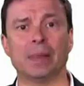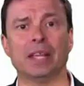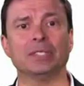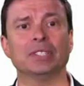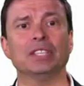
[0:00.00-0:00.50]
is
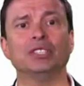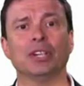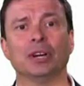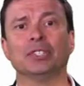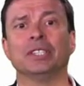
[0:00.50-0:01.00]
to then
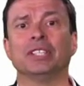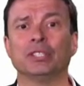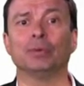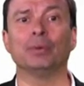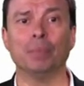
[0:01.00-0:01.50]
charge an
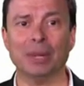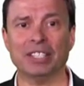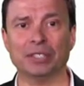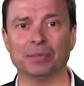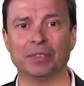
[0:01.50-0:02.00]
additional
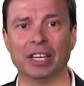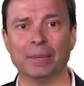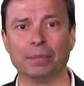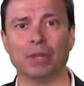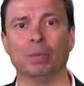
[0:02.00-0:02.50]
completion fee,
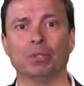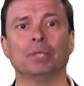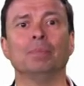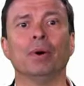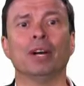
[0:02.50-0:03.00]
which
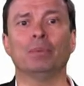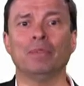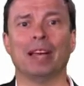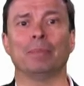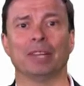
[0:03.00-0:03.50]
combined with the
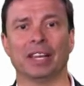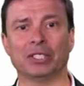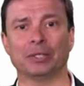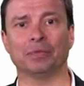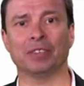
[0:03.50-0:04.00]

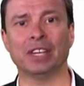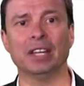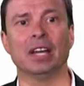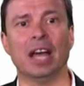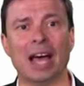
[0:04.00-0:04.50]
application fee
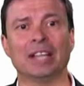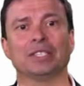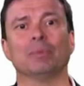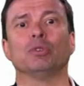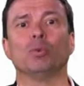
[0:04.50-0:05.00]
adds
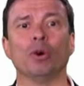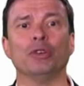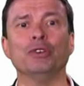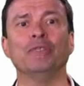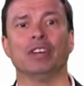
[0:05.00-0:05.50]
up to what
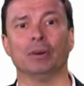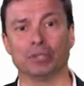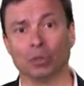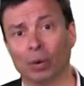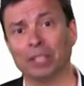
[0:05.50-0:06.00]
you feel is the
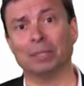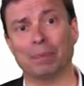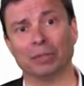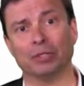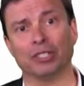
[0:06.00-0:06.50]
right
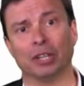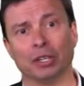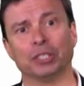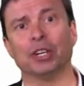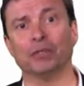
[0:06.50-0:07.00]
amount to charge
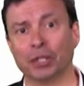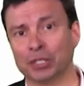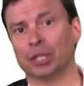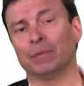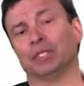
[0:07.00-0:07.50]
for the
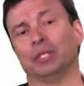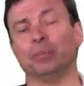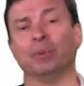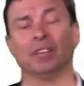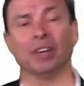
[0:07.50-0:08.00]
service that you
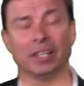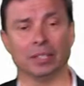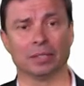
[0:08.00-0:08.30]
provide.